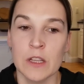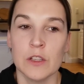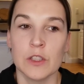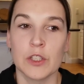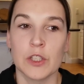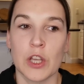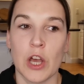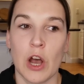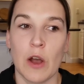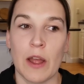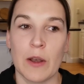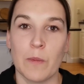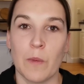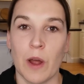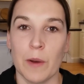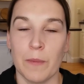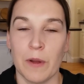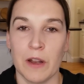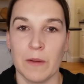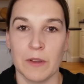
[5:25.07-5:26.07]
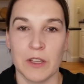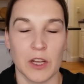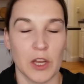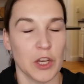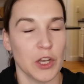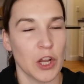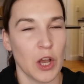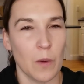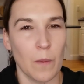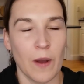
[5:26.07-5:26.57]
So at one point I was like,
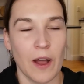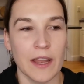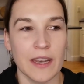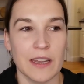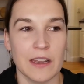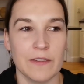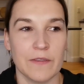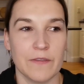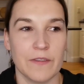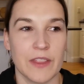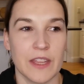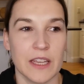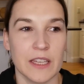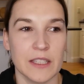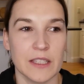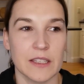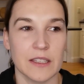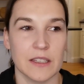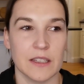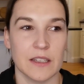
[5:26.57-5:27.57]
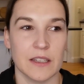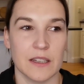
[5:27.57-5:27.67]
you know what, if this